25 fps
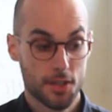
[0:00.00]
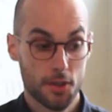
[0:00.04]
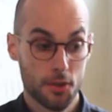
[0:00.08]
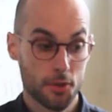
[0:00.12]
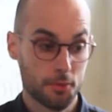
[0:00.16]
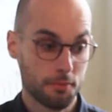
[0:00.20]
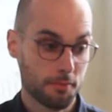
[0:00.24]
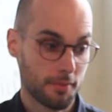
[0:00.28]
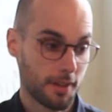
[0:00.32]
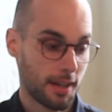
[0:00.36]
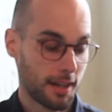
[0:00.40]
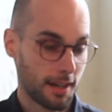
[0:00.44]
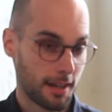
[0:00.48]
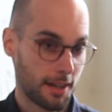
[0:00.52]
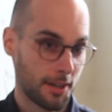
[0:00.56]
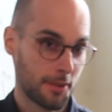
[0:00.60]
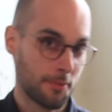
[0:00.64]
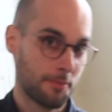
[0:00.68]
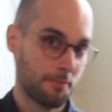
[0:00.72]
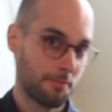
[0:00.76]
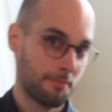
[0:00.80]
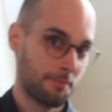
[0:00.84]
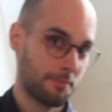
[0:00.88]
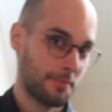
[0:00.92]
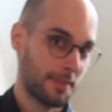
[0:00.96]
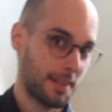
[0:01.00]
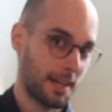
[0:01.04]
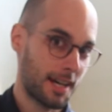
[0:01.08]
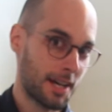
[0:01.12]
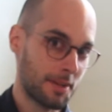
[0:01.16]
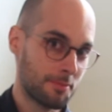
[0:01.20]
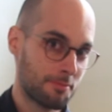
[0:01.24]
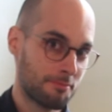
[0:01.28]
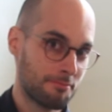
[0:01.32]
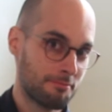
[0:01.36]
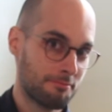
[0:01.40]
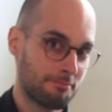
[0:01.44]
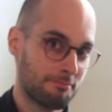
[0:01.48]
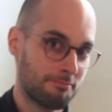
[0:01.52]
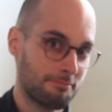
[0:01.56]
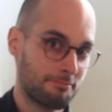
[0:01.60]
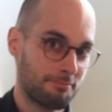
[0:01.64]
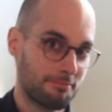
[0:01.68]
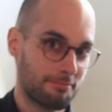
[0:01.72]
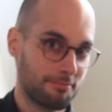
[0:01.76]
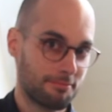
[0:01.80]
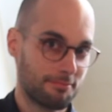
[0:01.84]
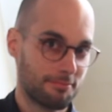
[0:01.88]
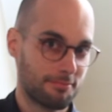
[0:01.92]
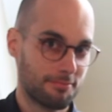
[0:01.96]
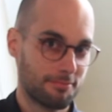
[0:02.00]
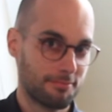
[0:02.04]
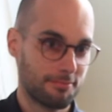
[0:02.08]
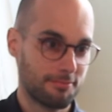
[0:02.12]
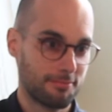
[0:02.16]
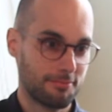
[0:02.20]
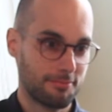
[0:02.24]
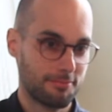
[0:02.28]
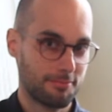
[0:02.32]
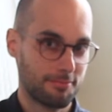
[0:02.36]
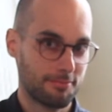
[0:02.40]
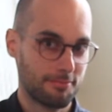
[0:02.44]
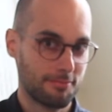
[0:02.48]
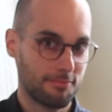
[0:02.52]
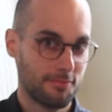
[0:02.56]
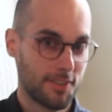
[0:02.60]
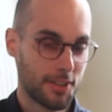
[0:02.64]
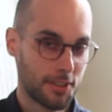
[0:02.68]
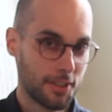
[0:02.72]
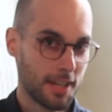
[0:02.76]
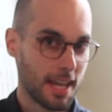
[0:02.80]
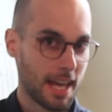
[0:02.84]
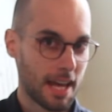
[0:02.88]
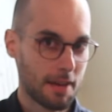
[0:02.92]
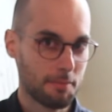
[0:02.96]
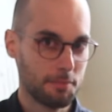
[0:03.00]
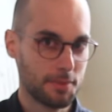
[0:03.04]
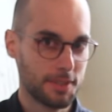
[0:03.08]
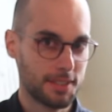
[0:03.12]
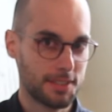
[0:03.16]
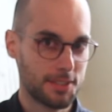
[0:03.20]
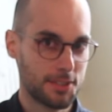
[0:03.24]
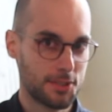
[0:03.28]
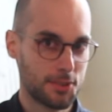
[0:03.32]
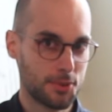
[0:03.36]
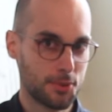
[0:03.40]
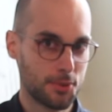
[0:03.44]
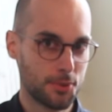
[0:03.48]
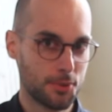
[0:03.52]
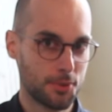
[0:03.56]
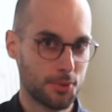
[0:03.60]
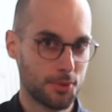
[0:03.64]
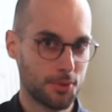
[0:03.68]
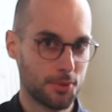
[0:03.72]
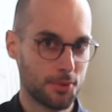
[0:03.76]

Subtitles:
So I'm very happy to